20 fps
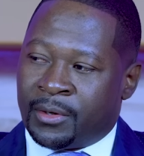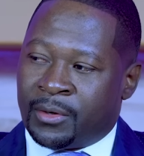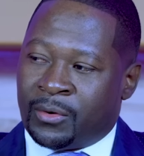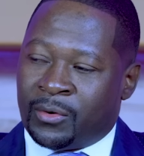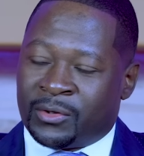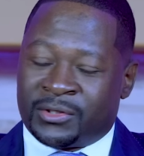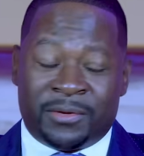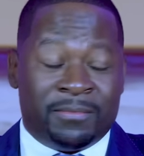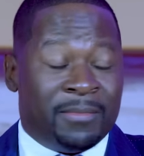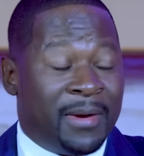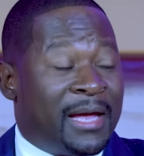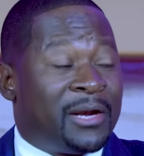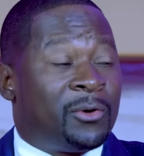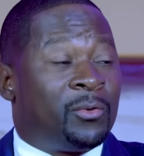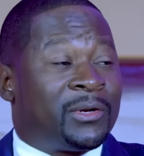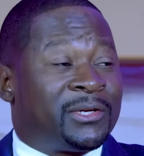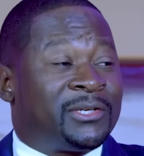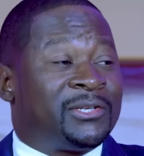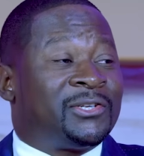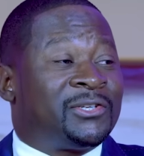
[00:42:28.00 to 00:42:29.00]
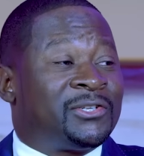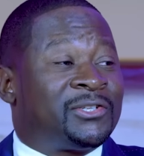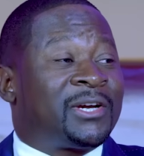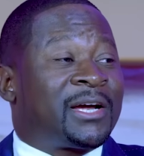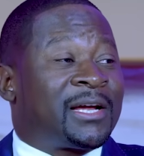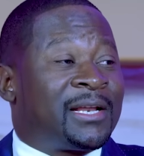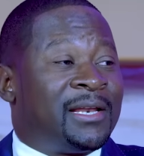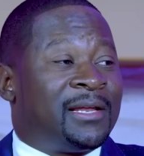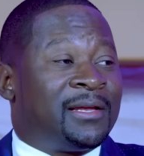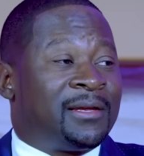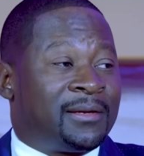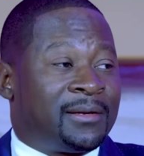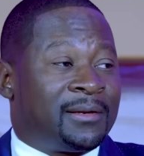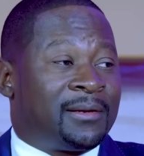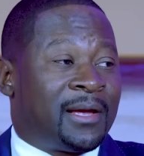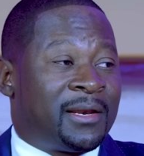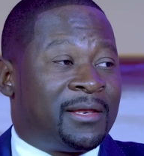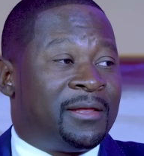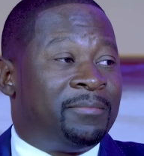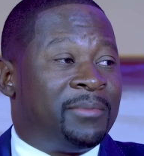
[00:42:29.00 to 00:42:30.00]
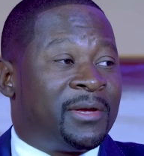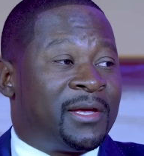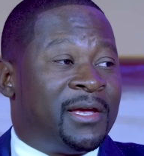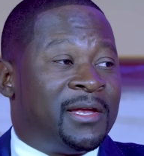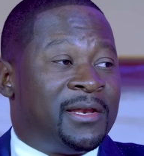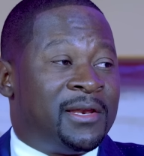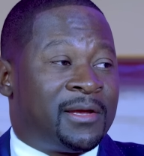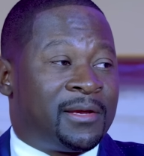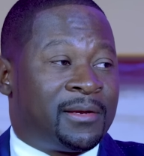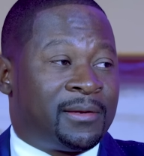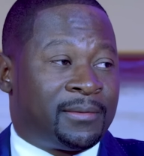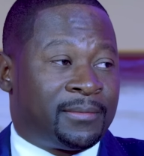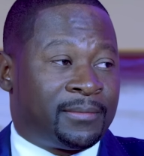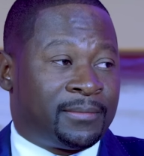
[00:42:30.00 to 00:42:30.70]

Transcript: because the man was struggling at the beginning.